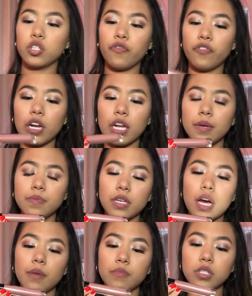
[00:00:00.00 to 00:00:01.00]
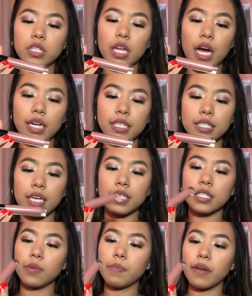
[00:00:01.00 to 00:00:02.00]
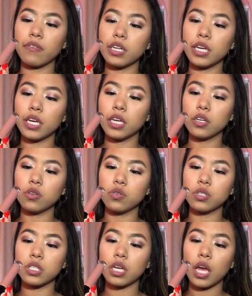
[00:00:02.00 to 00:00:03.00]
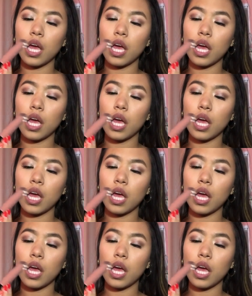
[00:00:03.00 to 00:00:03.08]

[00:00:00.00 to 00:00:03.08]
So for lips, I'm using the Anastasia Beverly Hills